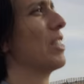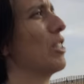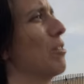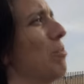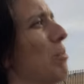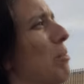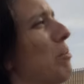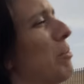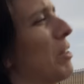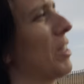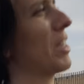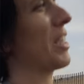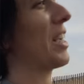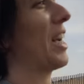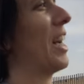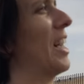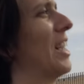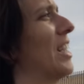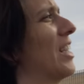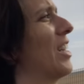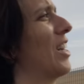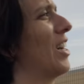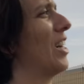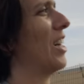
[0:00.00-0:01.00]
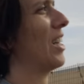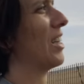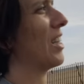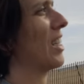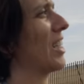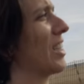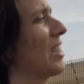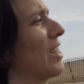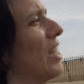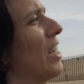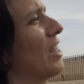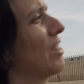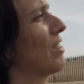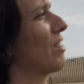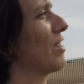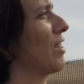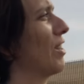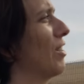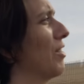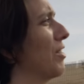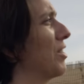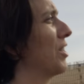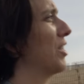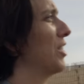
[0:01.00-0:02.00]
These people are getting got. Like that's
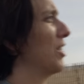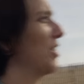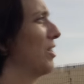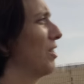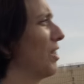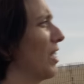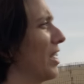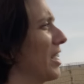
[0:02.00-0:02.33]
so cute.